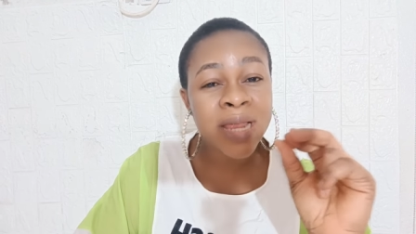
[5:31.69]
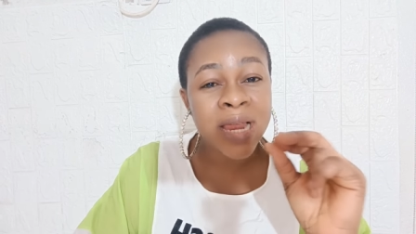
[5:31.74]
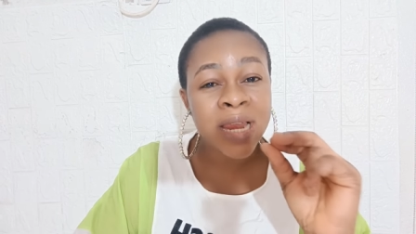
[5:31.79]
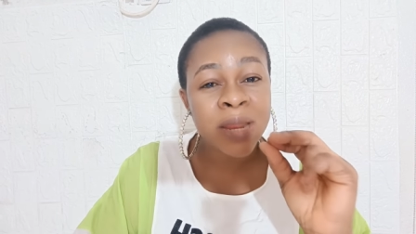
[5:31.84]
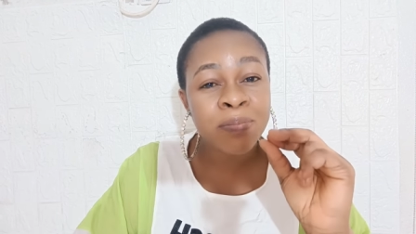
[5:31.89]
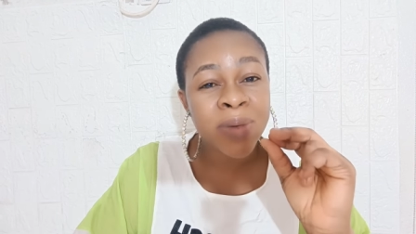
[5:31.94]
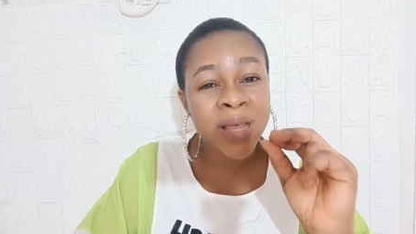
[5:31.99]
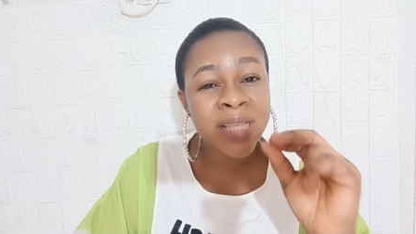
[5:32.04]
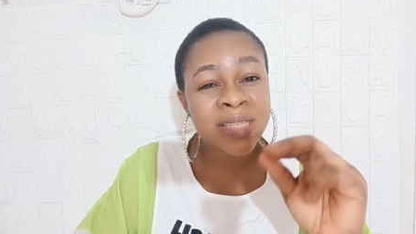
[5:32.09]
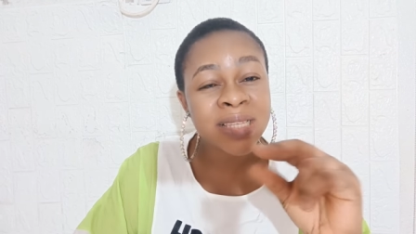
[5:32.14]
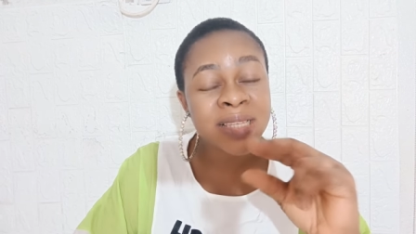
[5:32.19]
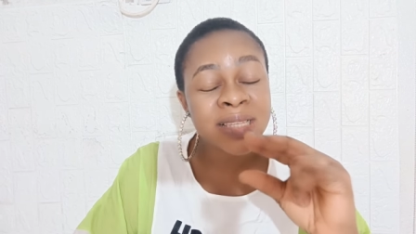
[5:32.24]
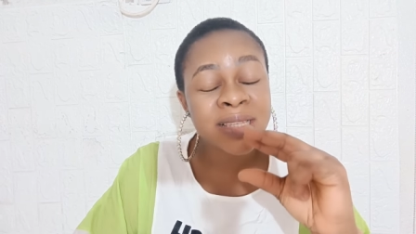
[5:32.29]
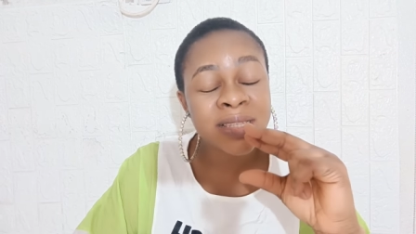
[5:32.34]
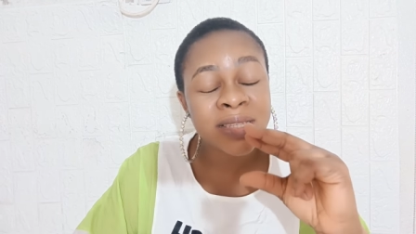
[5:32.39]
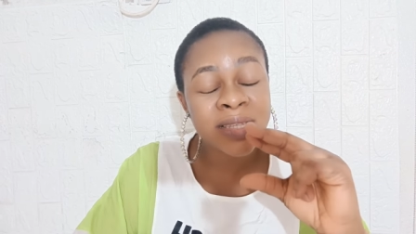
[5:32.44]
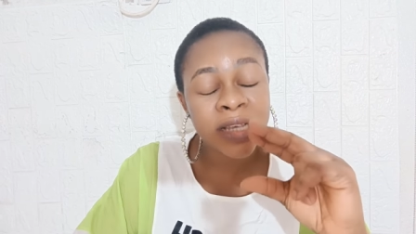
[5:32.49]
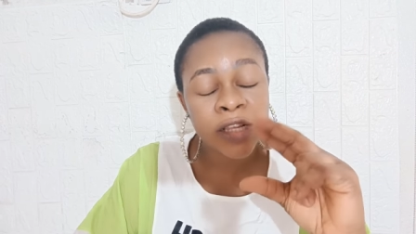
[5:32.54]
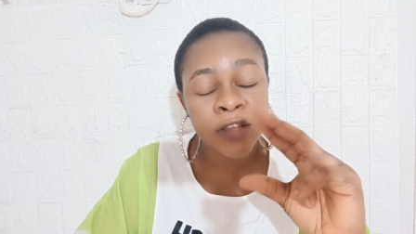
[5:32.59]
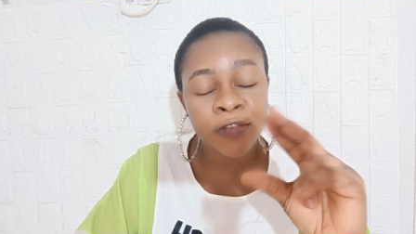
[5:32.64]
that the person
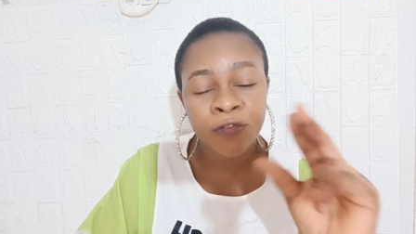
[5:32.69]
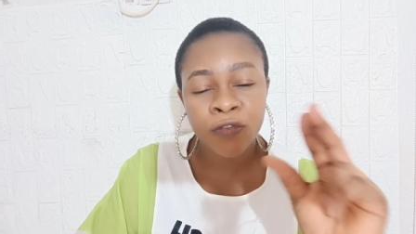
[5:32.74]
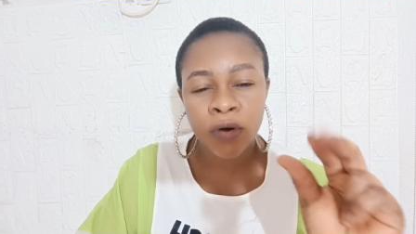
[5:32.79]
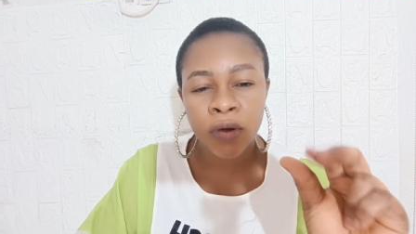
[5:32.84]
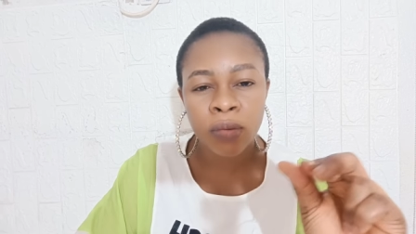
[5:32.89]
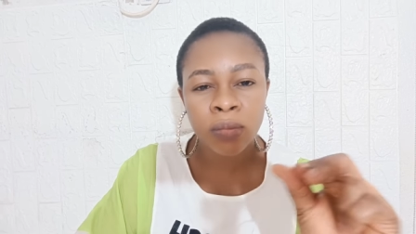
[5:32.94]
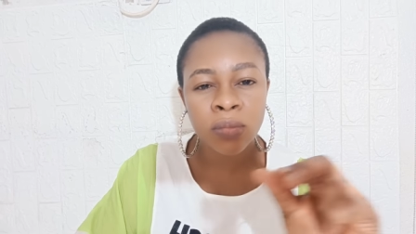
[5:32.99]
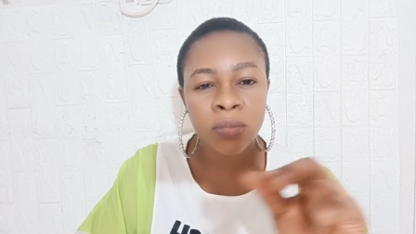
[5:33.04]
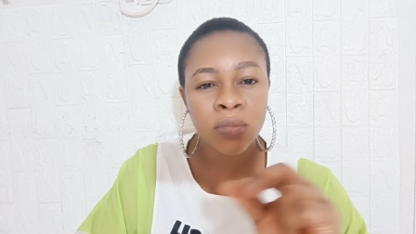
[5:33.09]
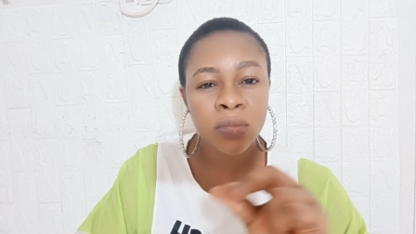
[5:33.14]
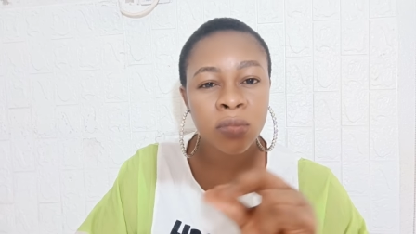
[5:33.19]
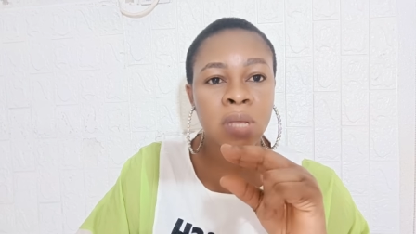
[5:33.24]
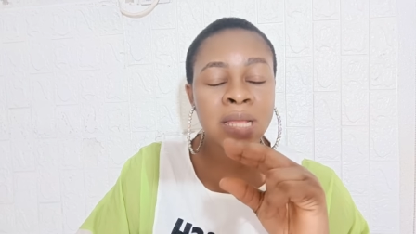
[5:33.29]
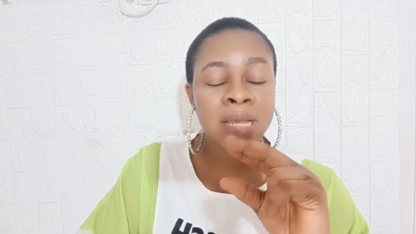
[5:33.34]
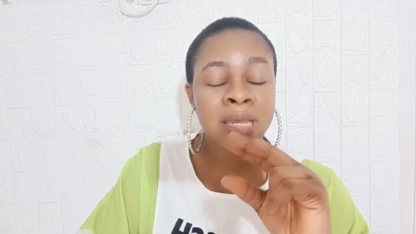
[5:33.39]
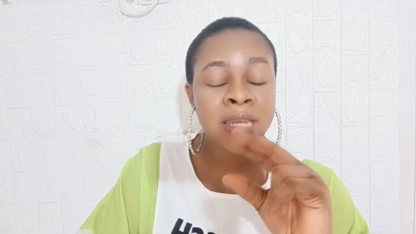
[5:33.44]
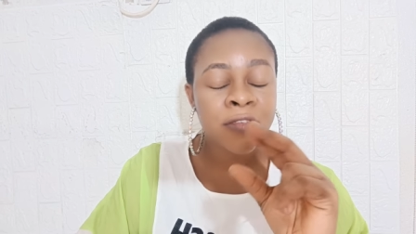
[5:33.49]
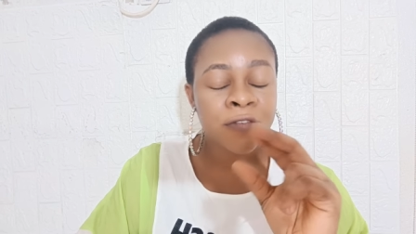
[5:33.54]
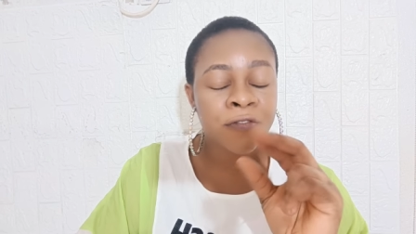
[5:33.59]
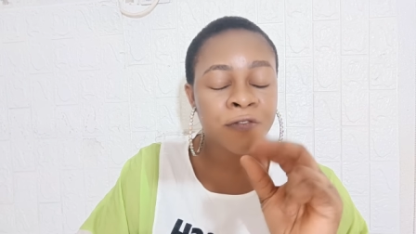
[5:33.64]
seeks from
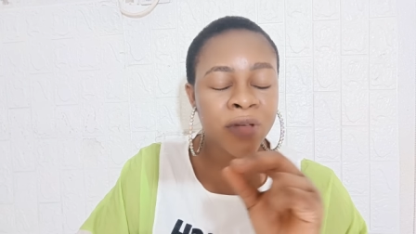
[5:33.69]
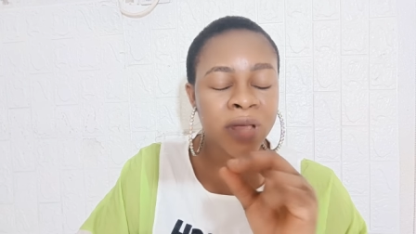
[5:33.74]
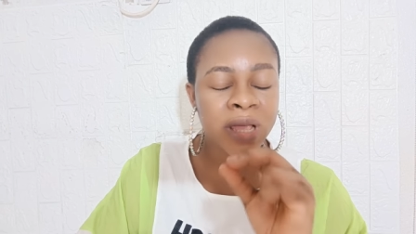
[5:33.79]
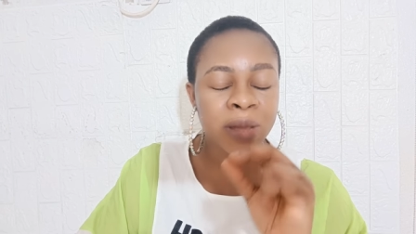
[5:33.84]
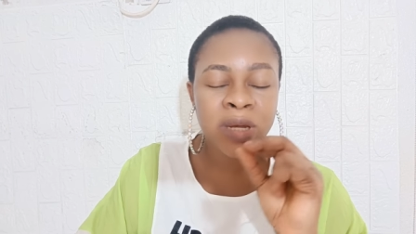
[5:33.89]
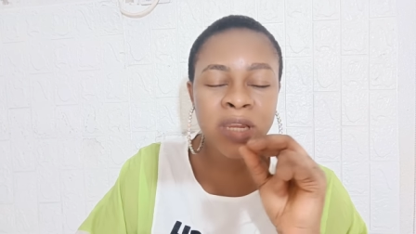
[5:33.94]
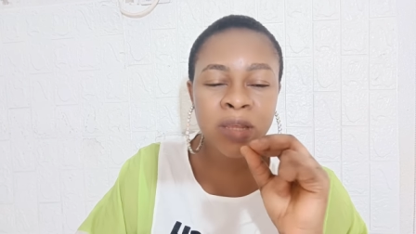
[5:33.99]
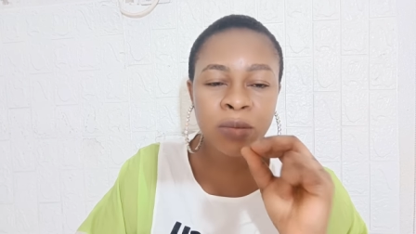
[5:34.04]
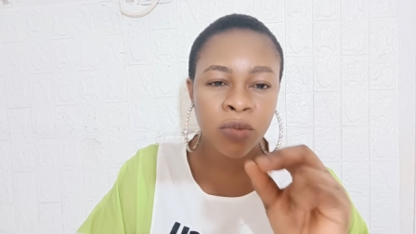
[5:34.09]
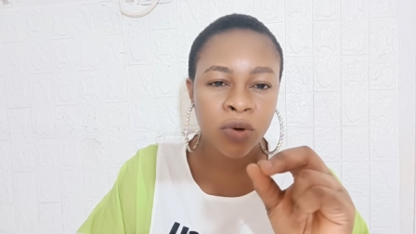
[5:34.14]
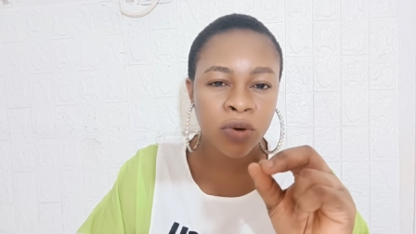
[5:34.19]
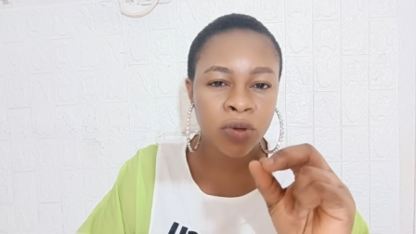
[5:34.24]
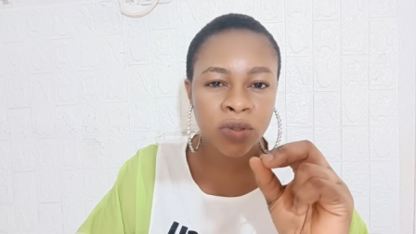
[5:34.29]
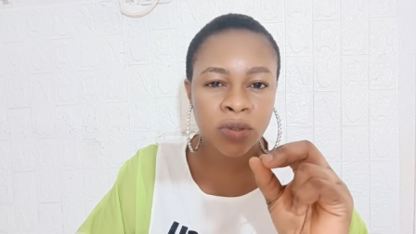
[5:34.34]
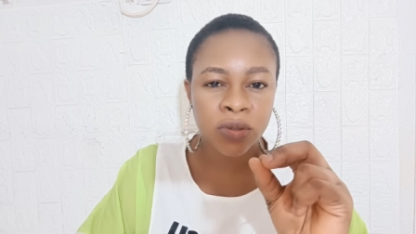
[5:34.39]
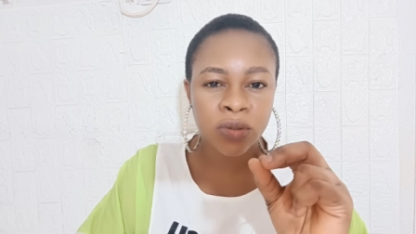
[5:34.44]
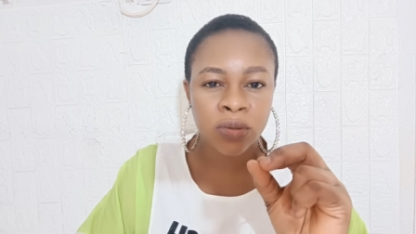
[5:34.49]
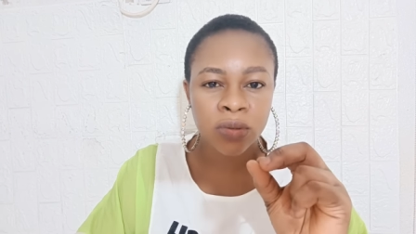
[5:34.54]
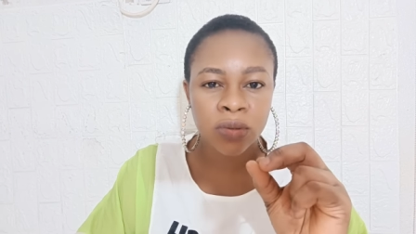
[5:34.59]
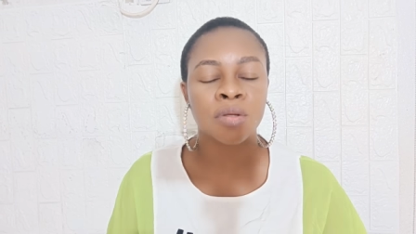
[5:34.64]
different
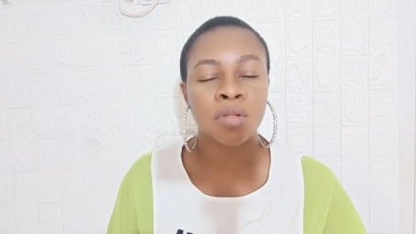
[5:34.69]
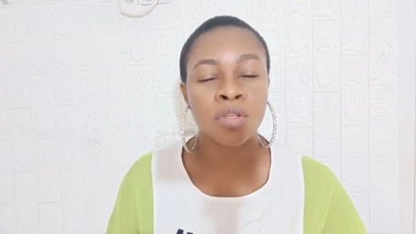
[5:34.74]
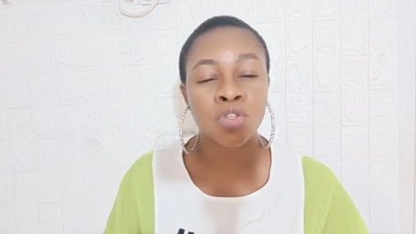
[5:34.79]
demons.